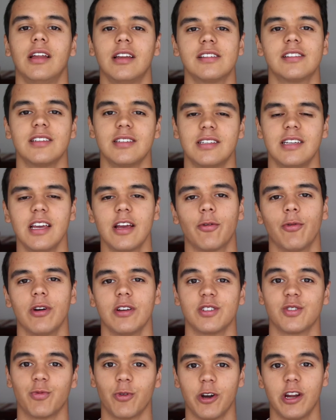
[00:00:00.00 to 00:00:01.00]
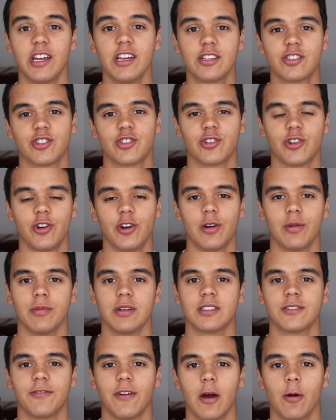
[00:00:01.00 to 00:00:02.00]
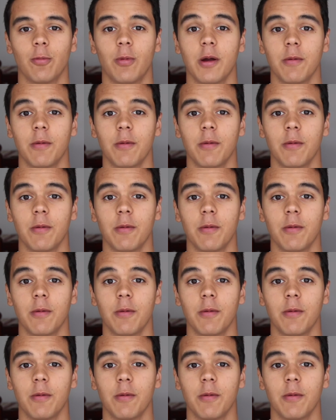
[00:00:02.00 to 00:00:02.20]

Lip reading: It is a sequence where each term is found